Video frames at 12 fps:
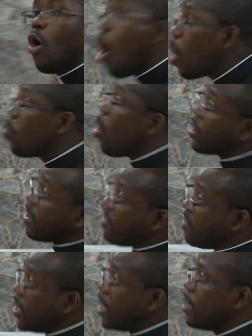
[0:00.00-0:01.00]
all what they
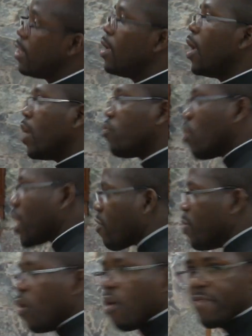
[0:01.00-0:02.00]
see is what has
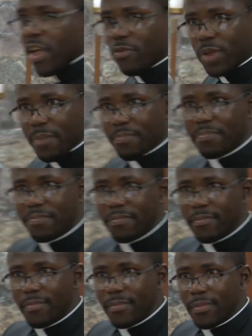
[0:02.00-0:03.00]
been offered to them.
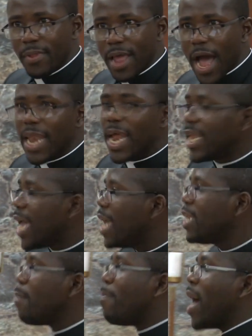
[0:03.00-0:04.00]
And at the
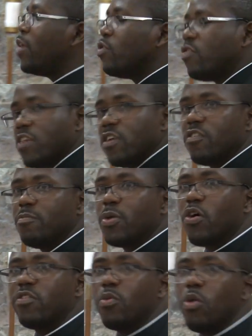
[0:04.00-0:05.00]
end, they buy those things
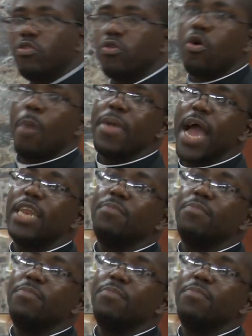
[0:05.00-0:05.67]
because they want to copy and